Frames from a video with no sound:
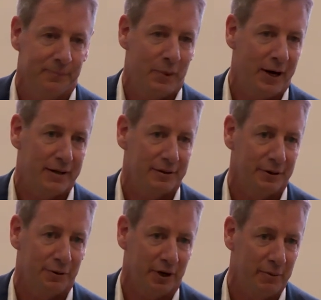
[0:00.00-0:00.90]
pockets in
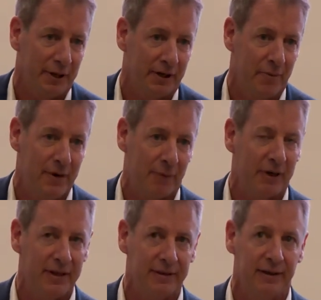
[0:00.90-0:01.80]
Detroit have made the comeback. But
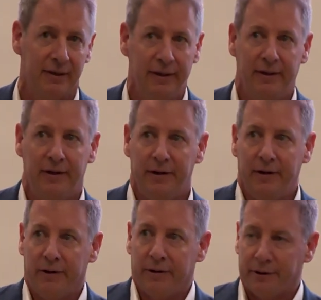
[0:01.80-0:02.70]
I think that
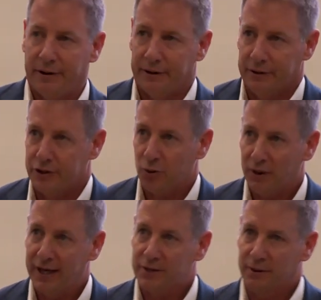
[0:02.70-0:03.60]
the, the
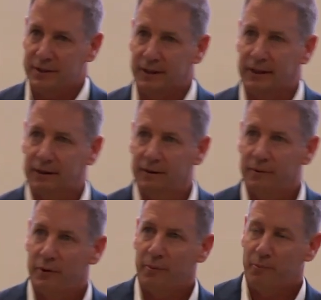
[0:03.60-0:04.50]
short answer is that
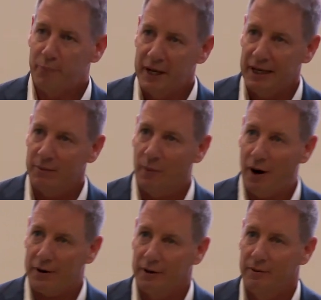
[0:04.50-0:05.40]
big
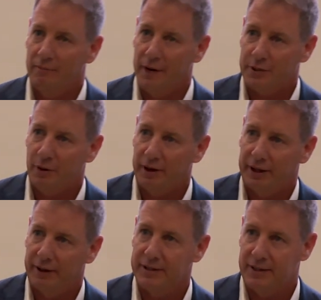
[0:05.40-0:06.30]
modern metropolitan
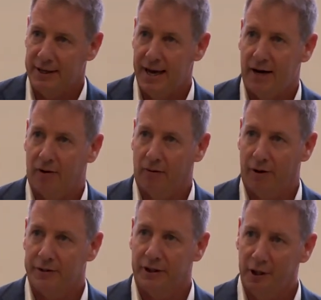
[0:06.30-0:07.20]
areas today are
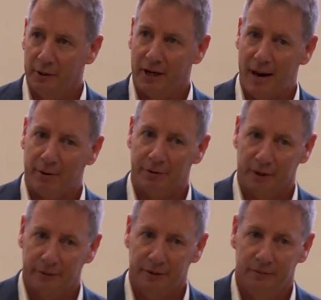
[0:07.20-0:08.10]
largely human capital
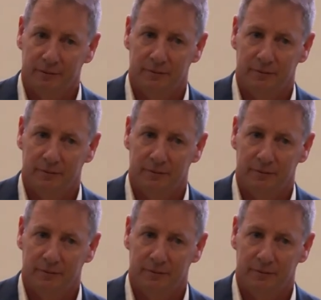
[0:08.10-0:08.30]
driven,